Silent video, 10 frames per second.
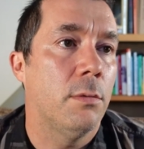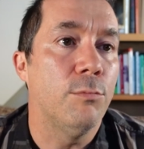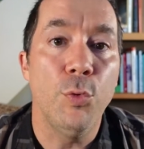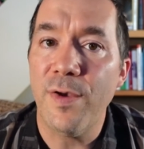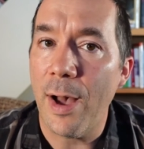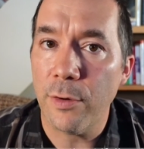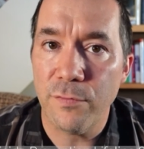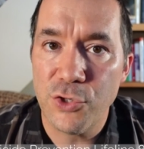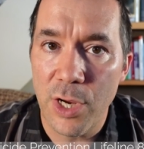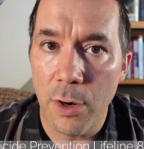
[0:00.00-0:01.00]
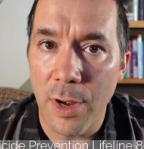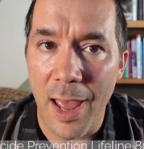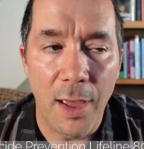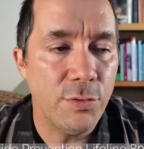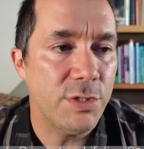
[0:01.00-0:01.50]
move out of shared
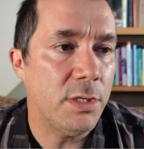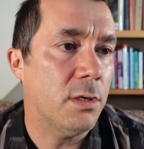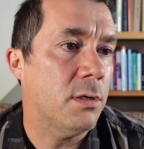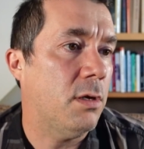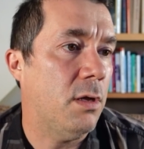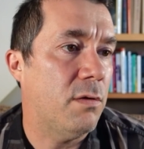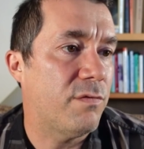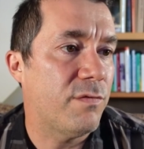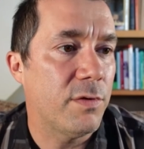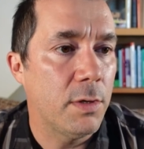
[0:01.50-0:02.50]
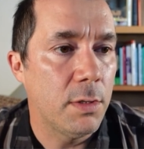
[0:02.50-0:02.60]
housing if